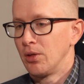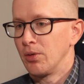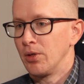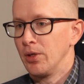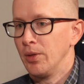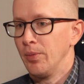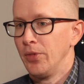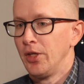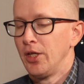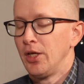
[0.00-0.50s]

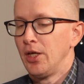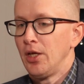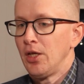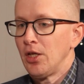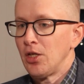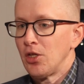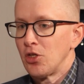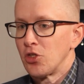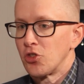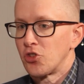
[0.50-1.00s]
And
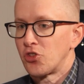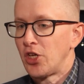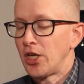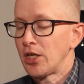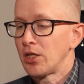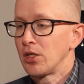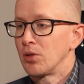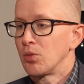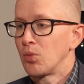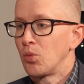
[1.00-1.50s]

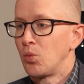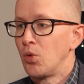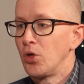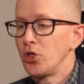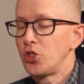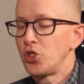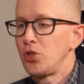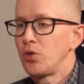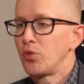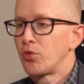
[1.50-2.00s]
second,
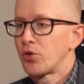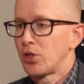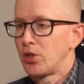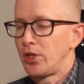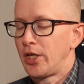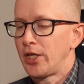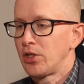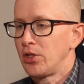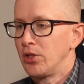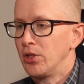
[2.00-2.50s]
once you've
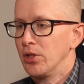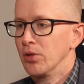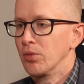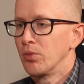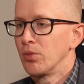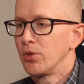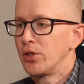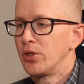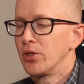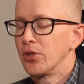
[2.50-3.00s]
collected it,
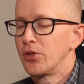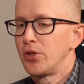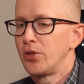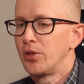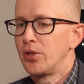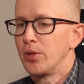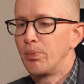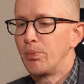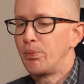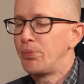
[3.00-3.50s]

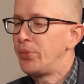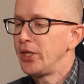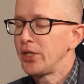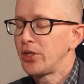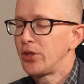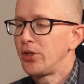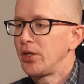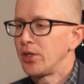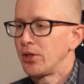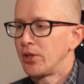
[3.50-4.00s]
the
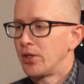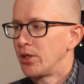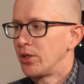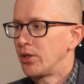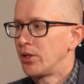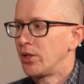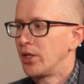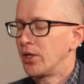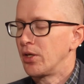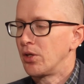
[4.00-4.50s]
big thing
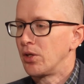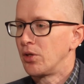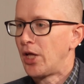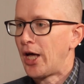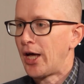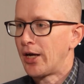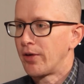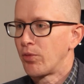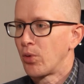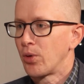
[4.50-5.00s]
that a
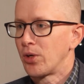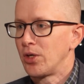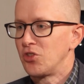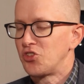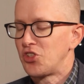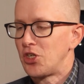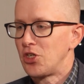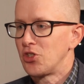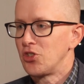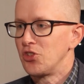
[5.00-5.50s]
lot of
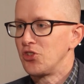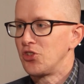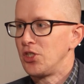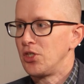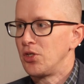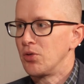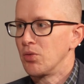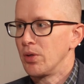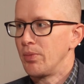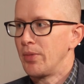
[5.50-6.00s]
organizations
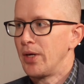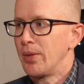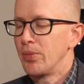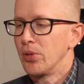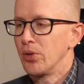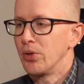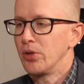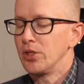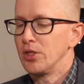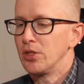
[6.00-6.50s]
need to
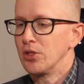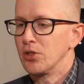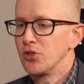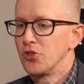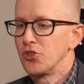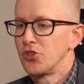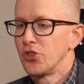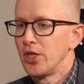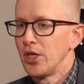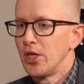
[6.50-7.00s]
remember
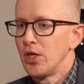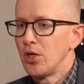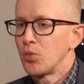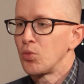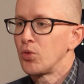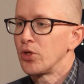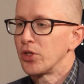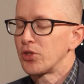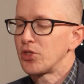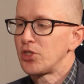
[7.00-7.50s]
is
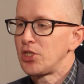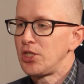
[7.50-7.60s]
with